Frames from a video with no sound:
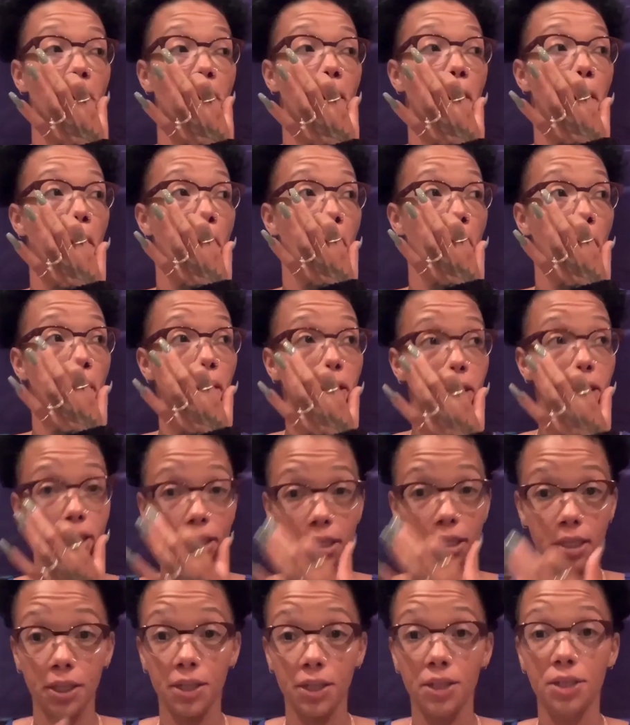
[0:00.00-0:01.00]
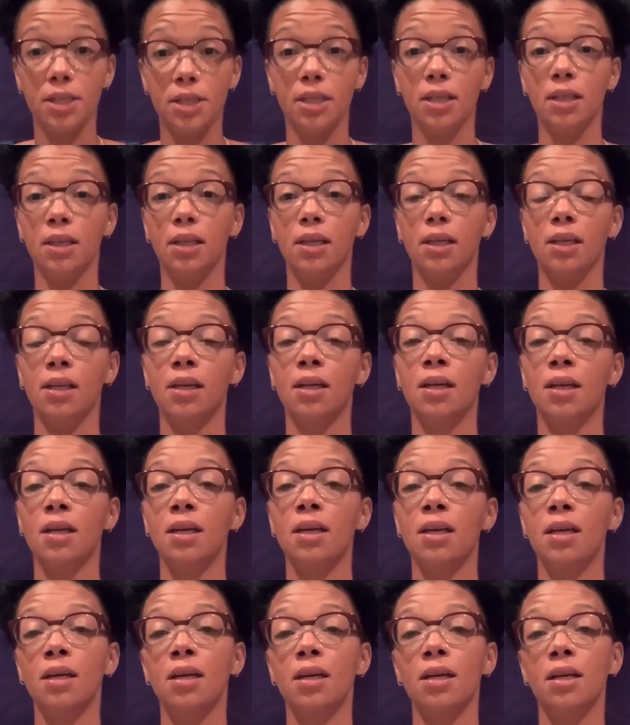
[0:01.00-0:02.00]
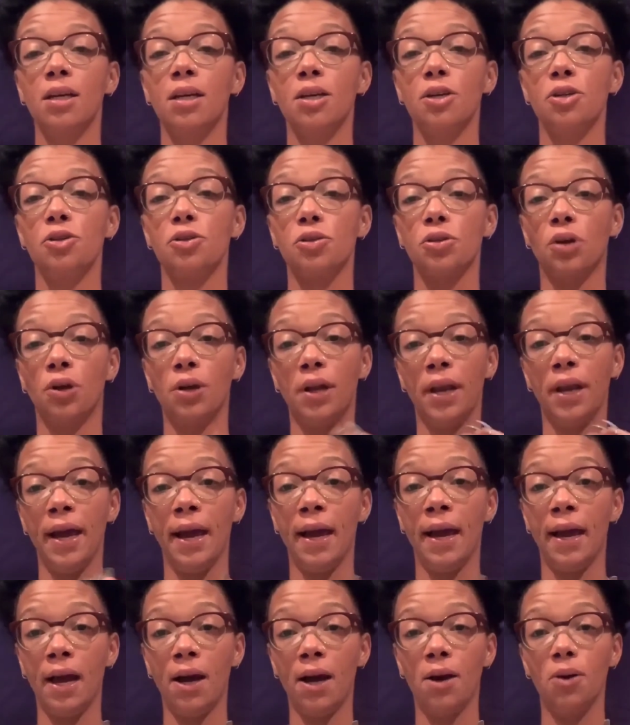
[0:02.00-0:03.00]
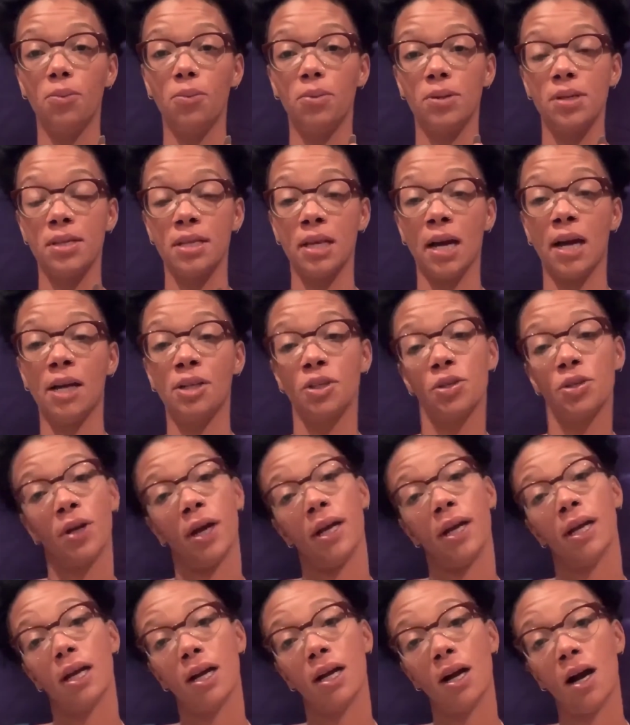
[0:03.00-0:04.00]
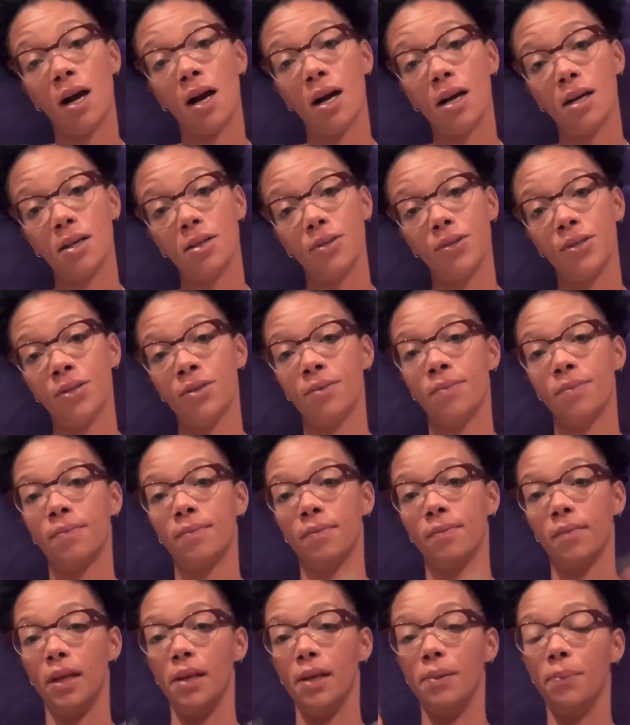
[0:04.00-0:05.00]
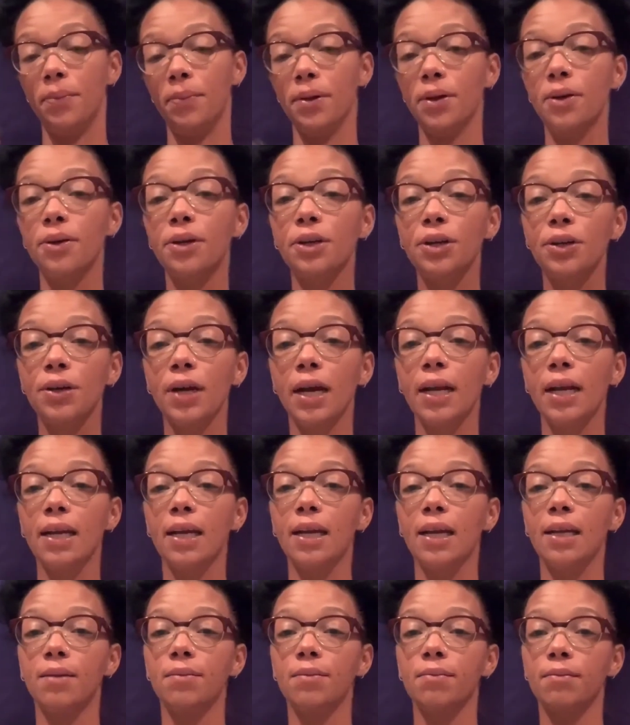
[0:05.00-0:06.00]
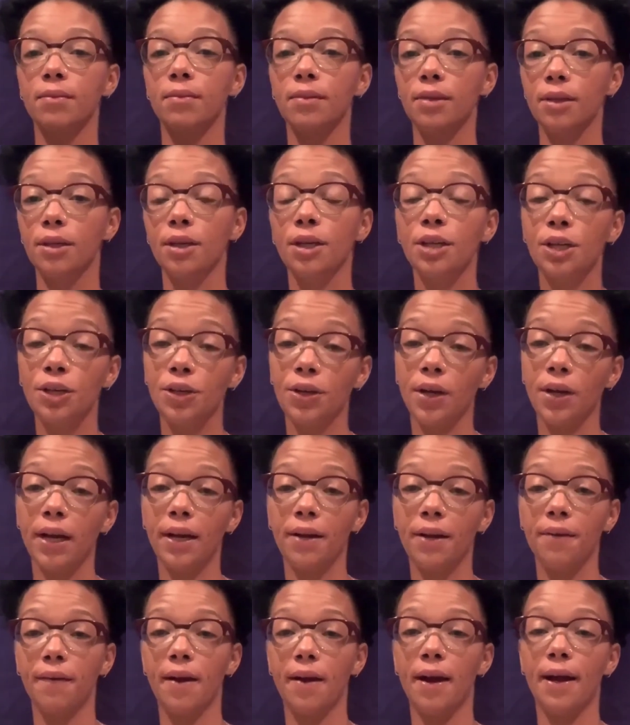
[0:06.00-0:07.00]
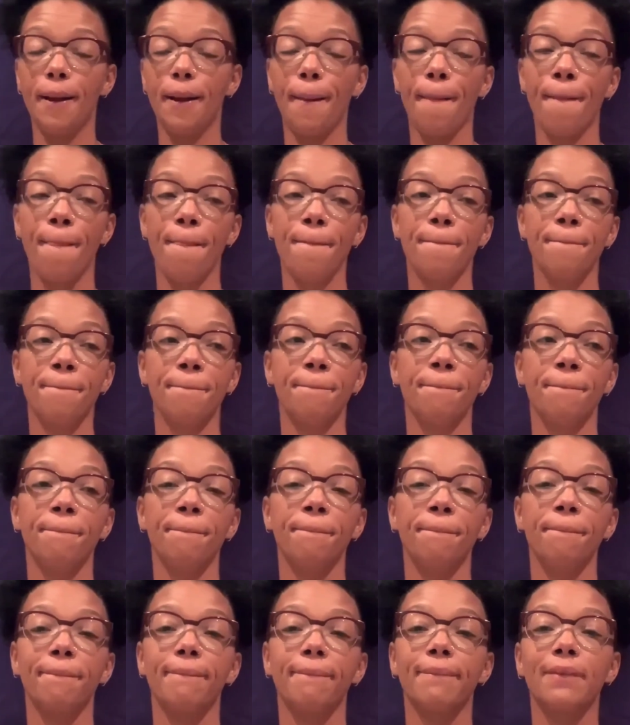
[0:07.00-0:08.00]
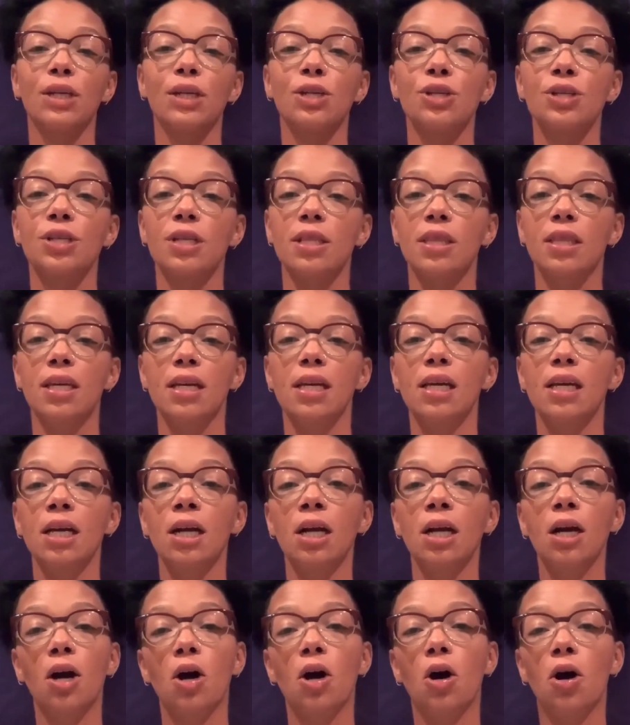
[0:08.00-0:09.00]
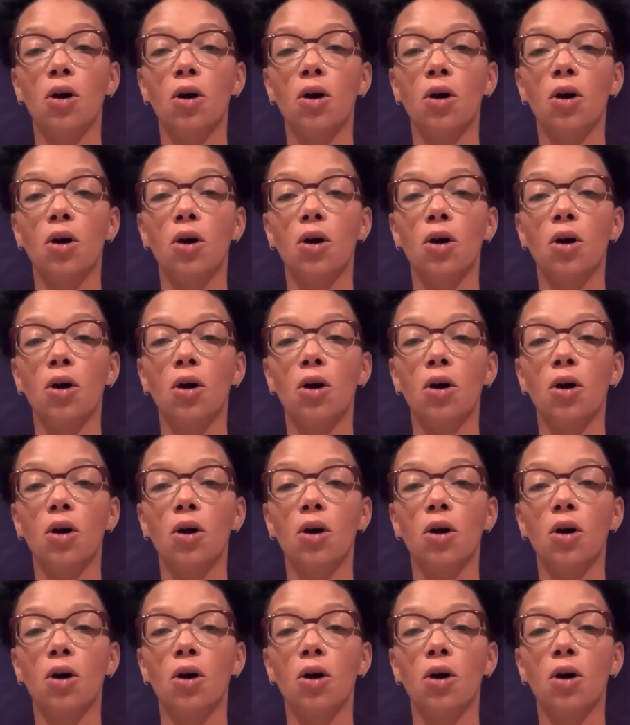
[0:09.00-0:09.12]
Seriously. So now, besides credit cards and building credit, get credit right, there's a thing called,